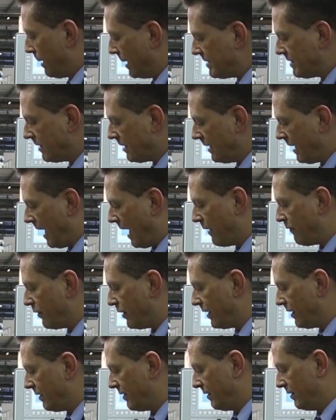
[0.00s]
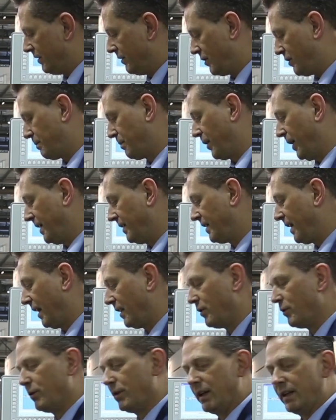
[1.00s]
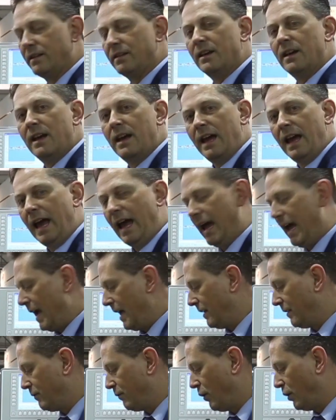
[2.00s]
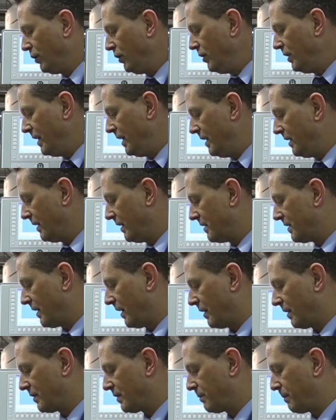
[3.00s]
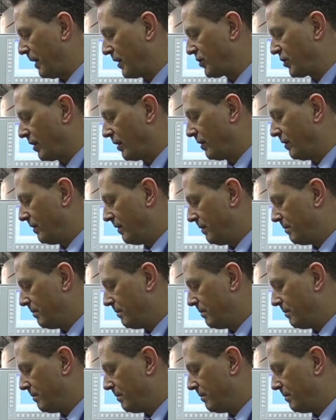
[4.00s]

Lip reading: Basically every Sprint can do it. And what you need is a special